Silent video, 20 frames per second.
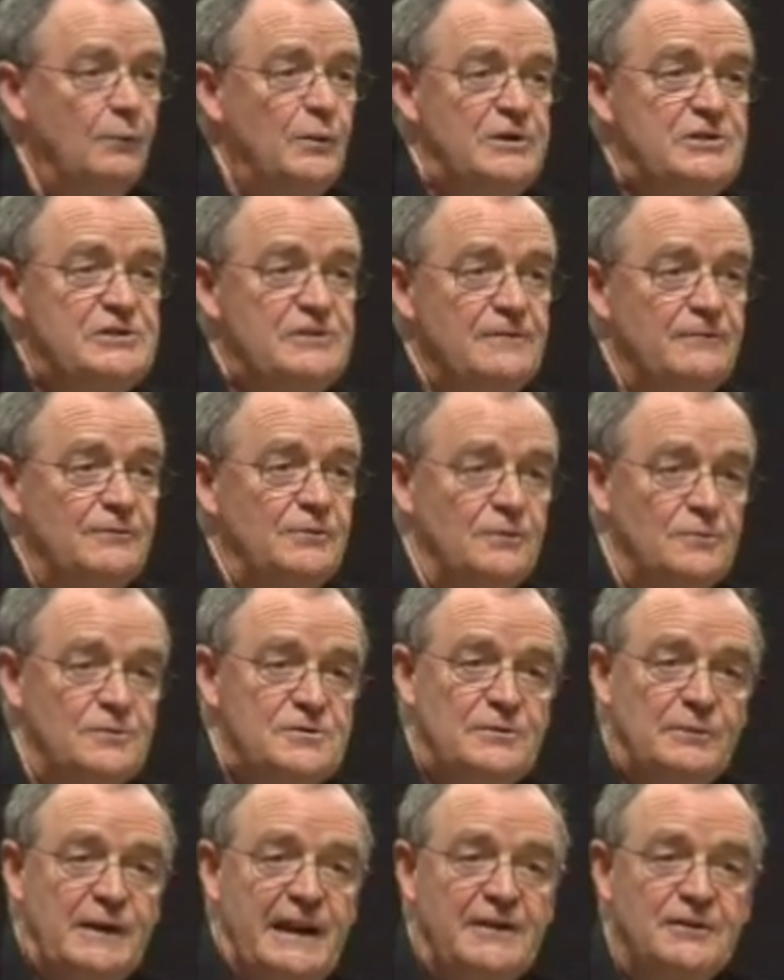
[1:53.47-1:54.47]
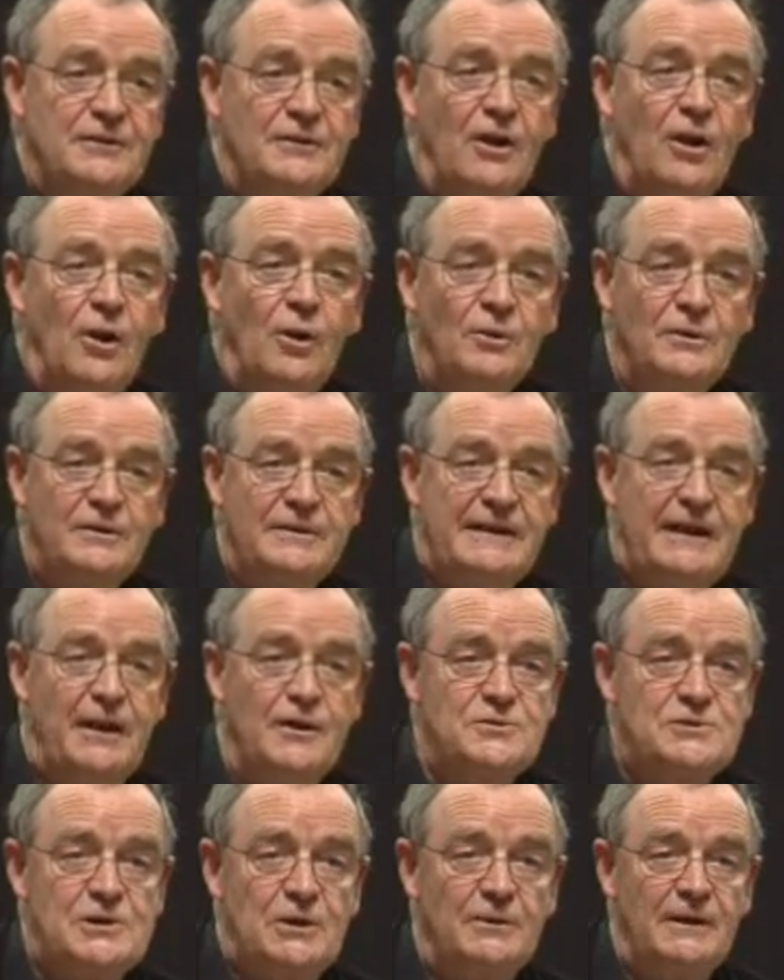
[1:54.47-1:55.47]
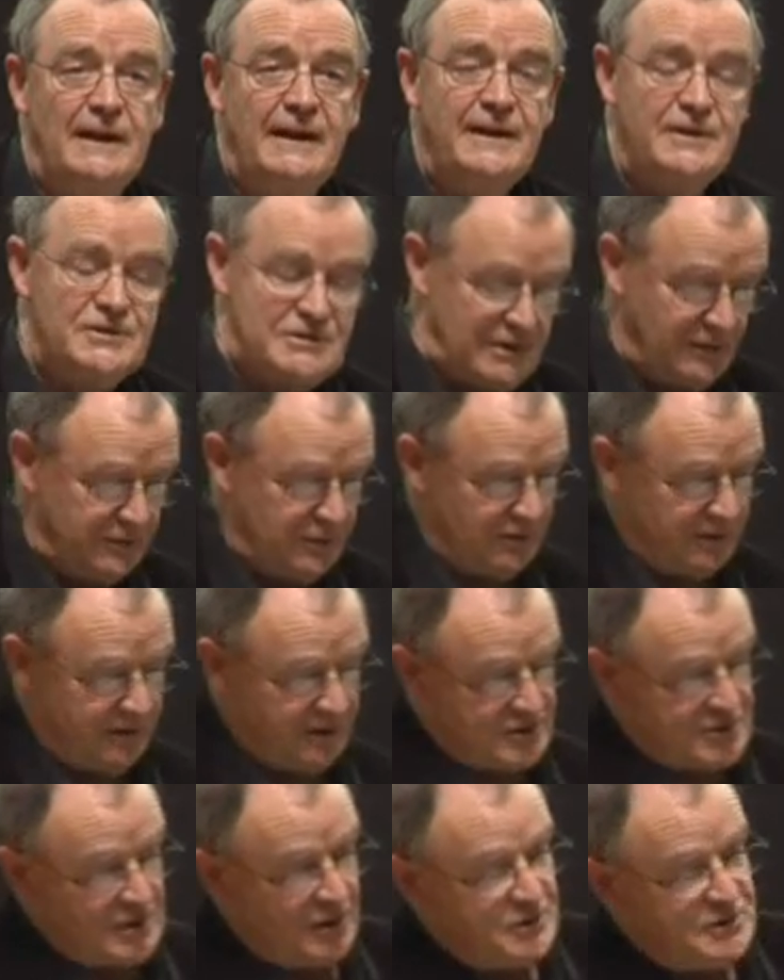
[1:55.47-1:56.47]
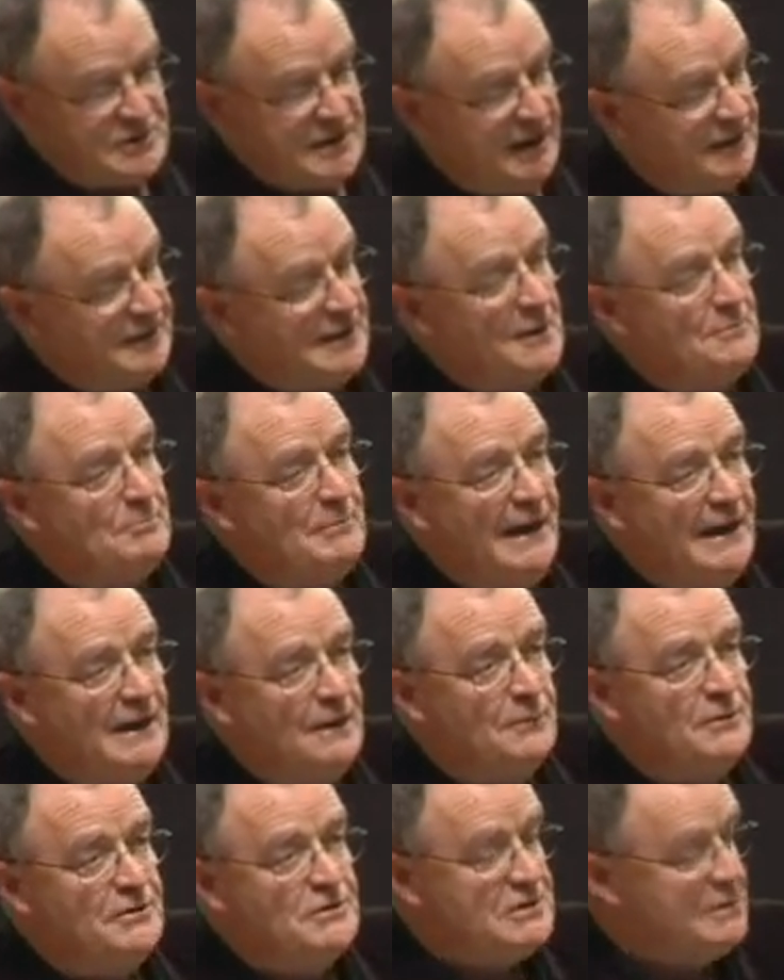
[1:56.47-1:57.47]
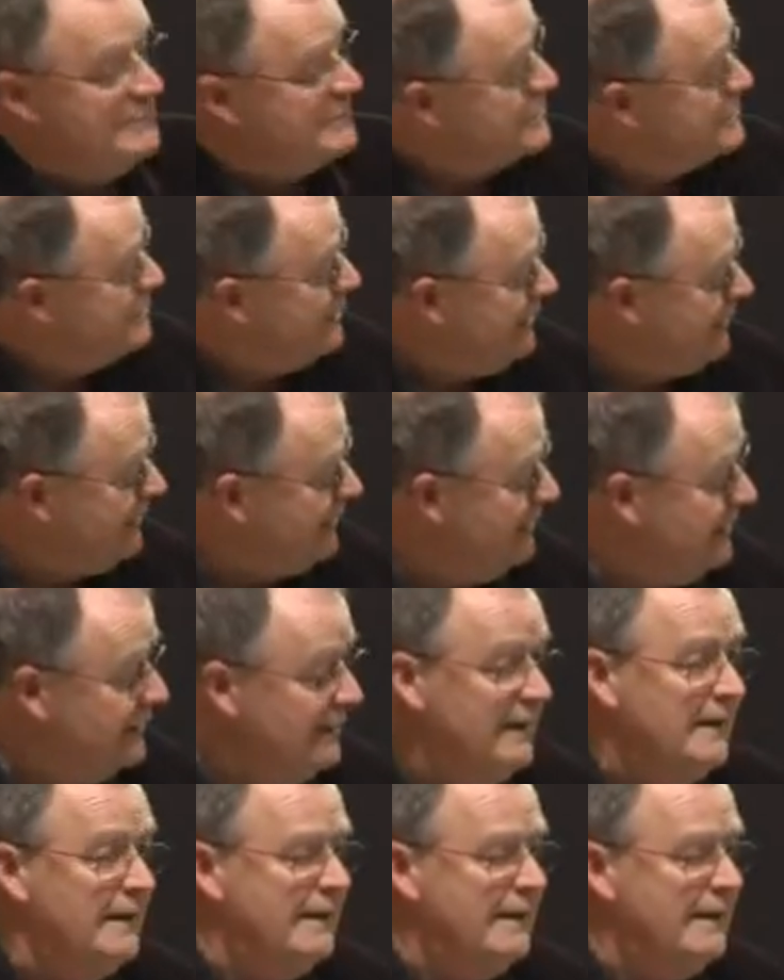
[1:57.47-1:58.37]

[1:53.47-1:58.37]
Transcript: which, of course, created the hole in the ozone layer, so you can associate that panic with Jim as well.